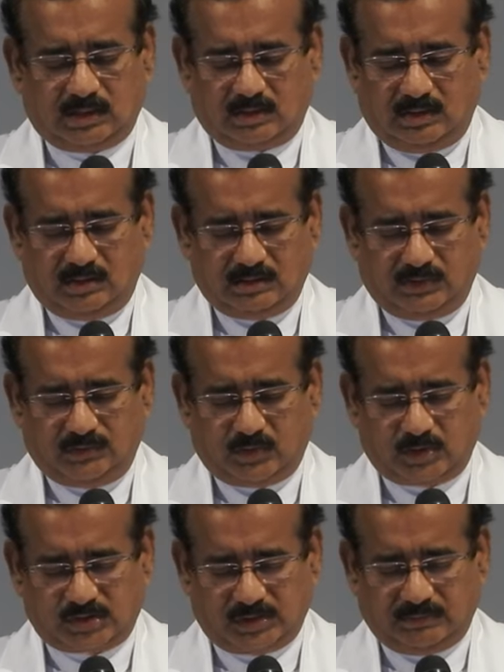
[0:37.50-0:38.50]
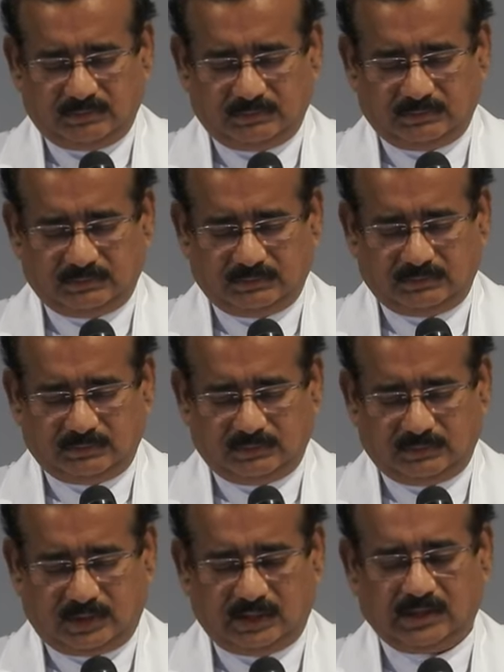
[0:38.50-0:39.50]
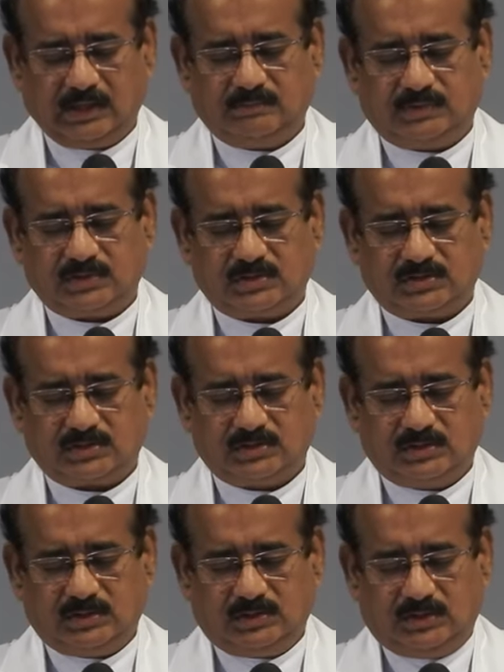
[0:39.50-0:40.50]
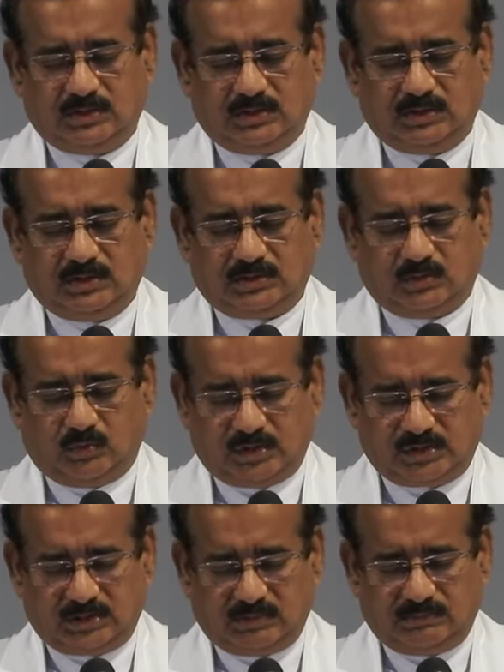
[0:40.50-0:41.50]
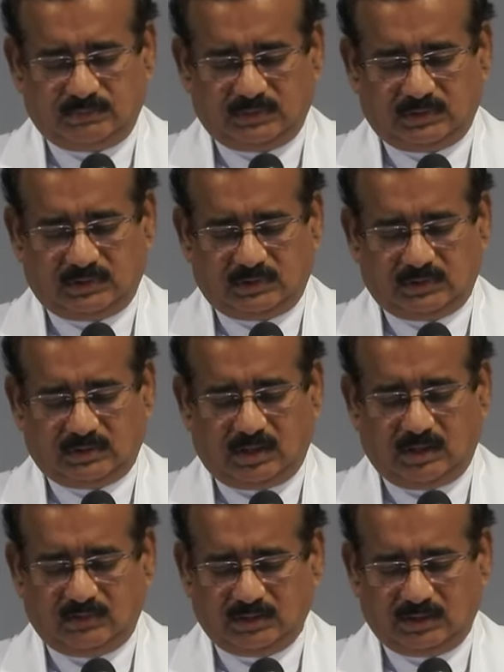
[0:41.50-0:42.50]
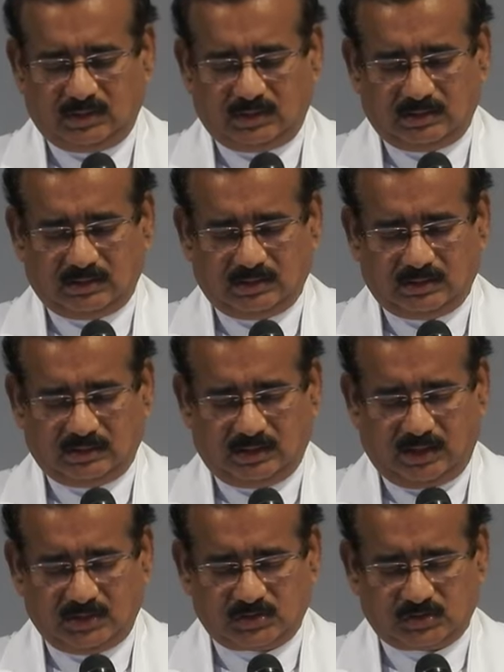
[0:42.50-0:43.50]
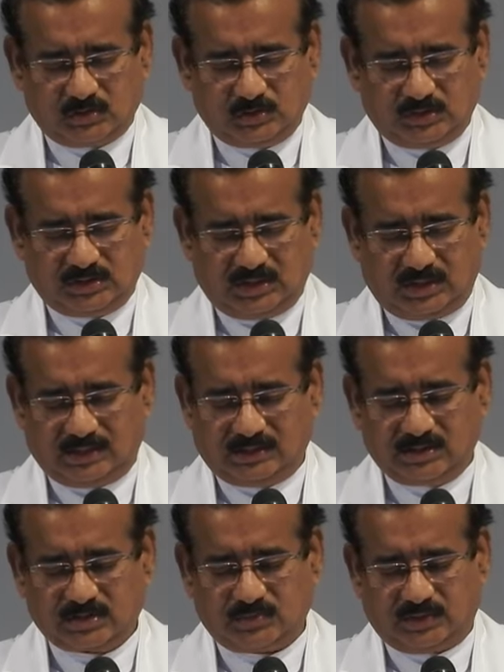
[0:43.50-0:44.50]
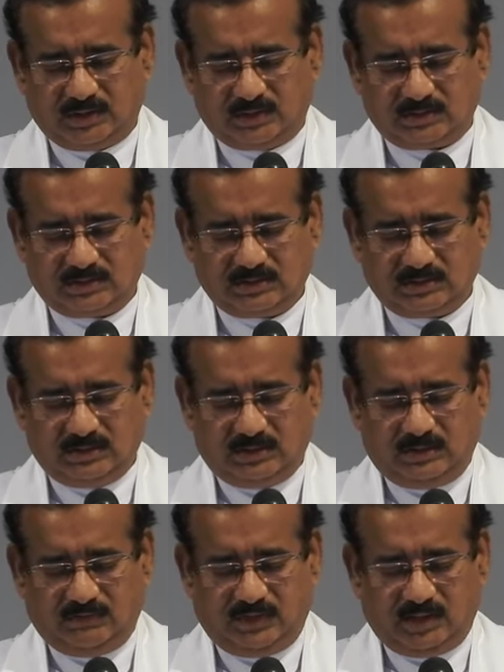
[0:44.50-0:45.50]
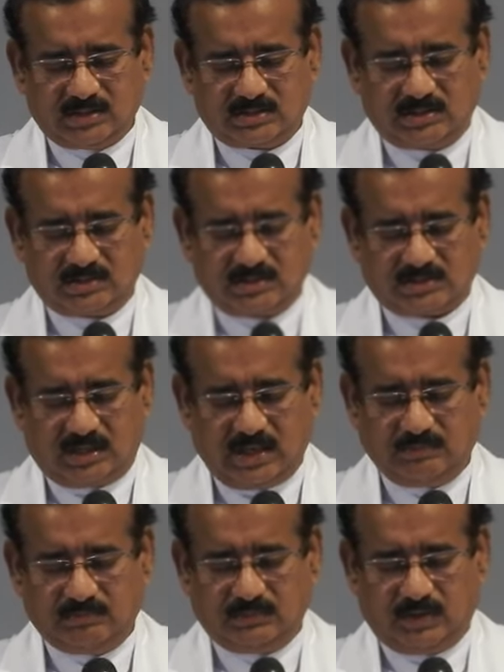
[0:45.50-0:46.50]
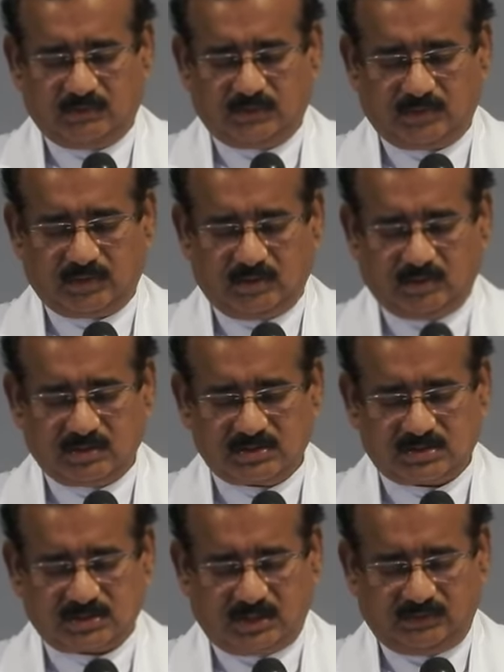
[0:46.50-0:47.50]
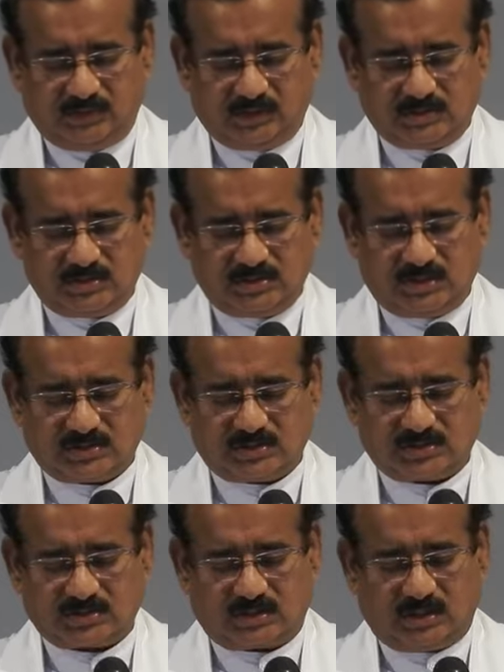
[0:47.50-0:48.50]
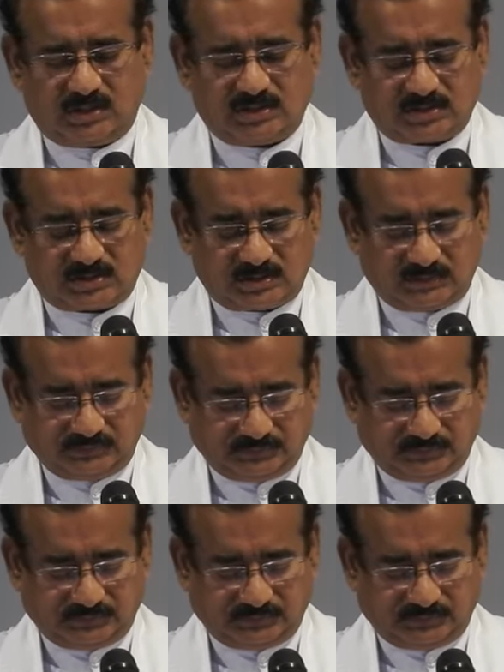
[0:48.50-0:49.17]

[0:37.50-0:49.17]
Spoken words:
the God we worship, and help us to worship our God in truth and in spirit. We ask this in the name of our Lord and Savior, Jesus Christ.